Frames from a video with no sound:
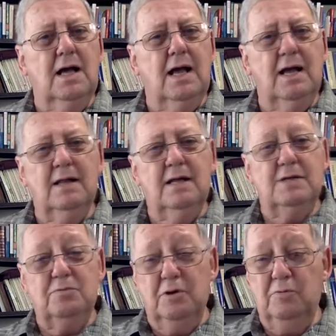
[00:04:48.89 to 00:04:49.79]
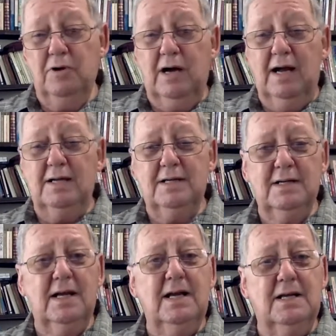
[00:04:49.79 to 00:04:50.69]
And that's where we're at
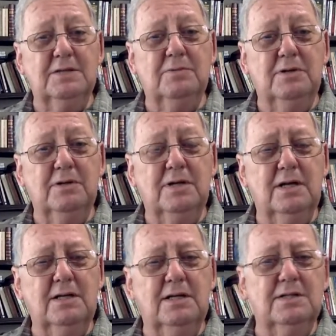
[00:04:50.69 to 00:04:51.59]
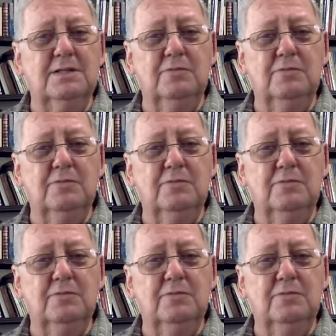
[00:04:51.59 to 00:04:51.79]
today as we look in this.